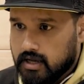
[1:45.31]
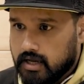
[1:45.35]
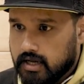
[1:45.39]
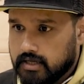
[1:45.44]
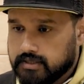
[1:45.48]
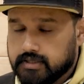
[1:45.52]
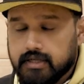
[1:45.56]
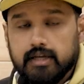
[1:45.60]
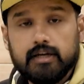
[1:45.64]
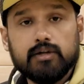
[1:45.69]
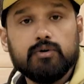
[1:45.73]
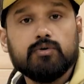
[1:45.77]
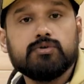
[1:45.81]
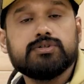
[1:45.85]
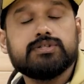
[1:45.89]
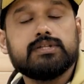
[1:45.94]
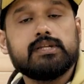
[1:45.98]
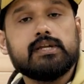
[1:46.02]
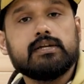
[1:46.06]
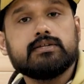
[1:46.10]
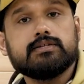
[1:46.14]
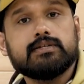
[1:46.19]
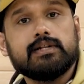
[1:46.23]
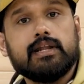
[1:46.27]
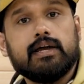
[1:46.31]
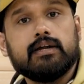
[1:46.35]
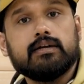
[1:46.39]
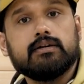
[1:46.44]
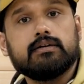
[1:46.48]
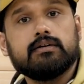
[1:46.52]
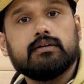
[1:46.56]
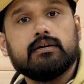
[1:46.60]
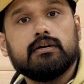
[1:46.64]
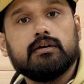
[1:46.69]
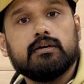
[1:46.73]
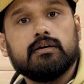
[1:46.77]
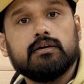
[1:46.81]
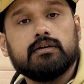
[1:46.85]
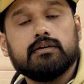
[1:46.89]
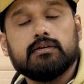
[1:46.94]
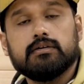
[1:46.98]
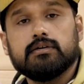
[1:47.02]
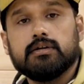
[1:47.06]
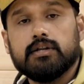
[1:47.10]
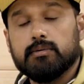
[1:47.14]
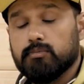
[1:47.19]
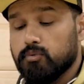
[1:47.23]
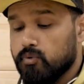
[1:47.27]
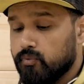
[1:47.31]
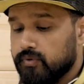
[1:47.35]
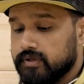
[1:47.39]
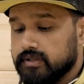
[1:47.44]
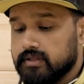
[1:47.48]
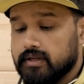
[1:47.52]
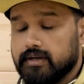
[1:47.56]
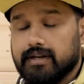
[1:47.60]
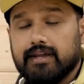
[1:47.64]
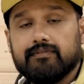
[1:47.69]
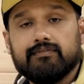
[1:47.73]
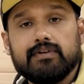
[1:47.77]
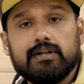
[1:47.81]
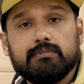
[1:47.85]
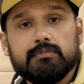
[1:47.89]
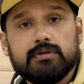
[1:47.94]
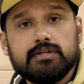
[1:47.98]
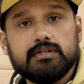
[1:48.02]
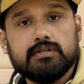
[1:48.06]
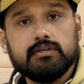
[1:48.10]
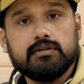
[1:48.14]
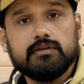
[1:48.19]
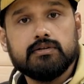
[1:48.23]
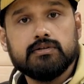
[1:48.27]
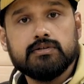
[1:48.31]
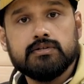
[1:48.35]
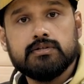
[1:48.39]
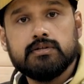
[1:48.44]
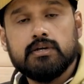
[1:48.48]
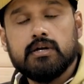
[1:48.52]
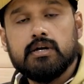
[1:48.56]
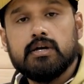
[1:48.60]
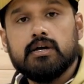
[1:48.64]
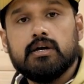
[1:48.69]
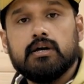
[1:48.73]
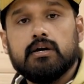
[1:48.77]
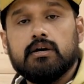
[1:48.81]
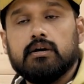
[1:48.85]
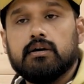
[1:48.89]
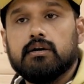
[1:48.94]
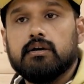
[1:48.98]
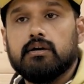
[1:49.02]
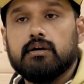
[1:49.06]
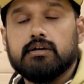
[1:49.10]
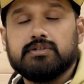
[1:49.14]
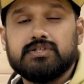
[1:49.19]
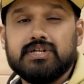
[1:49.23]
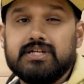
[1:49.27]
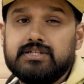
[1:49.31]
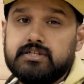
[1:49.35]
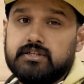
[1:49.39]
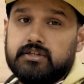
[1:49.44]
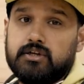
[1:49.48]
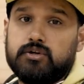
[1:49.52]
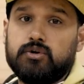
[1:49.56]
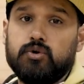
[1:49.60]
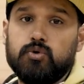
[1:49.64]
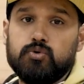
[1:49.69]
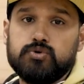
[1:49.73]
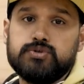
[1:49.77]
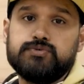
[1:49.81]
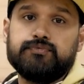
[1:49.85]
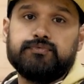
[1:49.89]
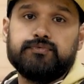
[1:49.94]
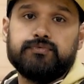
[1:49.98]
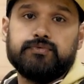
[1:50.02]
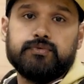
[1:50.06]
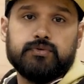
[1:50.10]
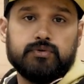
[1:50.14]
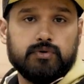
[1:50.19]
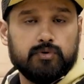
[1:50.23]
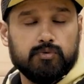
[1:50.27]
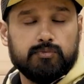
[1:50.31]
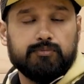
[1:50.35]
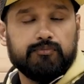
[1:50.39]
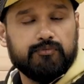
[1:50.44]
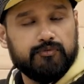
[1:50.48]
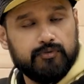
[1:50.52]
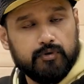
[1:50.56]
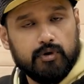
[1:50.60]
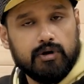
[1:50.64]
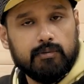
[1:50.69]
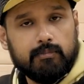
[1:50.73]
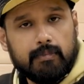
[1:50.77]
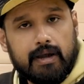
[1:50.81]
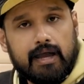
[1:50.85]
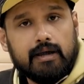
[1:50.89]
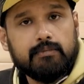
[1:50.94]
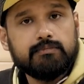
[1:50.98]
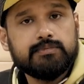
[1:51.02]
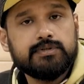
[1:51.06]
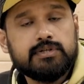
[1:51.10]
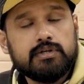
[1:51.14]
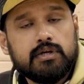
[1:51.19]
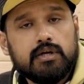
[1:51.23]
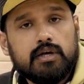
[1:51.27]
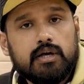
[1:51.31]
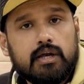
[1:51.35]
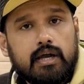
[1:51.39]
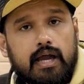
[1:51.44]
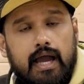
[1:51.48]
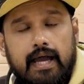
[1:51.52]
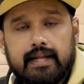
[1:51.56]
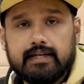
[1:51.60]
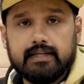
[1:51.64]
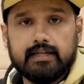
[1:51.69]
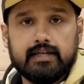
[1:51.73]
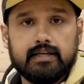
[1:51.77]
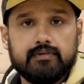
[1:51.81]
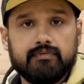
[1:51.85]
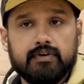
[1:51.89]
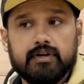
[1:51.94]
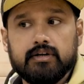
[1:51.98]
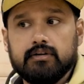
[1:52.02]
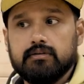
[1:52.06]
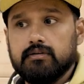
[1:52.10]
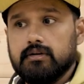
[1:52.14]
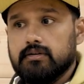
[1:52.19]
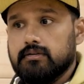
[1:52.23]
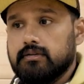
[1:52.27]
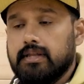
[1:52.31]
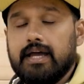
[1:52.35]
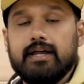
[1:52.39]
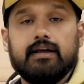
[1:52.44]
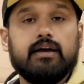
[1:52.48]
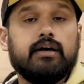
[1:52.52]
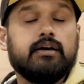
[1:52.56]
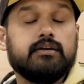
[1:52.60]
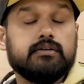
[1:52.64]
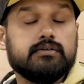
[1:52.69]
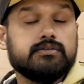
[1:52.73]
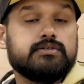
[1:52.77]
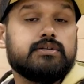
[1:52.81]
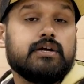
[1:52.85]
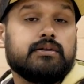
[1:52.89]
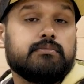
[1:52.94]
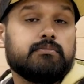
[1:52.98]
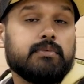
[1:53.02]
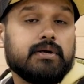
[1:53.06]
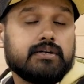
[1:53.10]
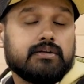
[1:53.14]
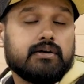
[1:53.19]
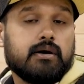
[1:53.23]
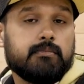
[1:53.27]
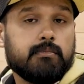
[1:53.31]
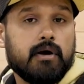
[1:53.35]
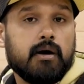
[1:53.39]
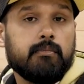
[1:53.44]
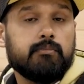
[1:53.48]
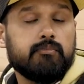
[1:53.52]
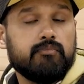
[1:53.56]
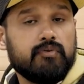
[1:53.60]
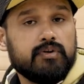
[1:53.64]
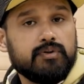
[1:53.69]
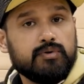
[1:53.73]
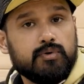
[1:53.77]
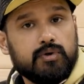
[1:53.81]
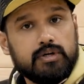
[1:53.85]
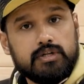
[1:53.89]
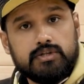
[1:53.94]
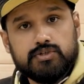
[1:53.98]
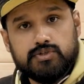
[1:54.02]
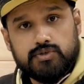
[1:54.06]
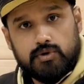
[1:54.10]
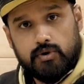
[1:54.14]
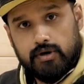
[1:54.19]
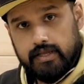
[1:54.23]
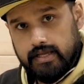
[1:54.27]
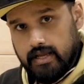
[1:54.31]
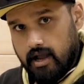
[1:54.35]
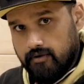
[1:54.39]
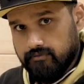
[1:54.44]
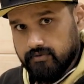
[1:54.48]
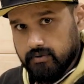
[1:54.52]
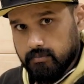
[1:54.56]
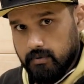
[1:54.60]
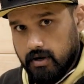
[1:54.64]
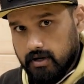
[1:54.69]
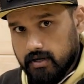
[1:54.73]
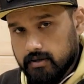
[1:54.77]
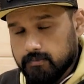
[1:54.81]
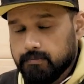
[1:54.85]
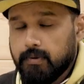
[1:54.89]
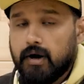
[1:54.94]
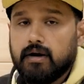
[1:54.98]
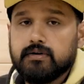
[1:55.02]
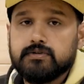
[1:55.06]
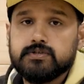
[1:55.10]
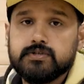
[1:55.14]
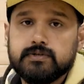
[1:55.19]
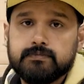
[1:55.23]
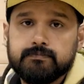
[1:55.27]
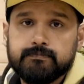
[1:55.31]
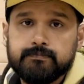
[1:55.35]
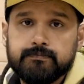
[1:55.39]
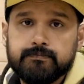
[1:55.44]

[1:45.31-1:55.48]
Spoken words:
It includes things like removing the rev limiters, changing the closed loop fuel maps, and even the errors that might come up when you're installing aftermarket parts.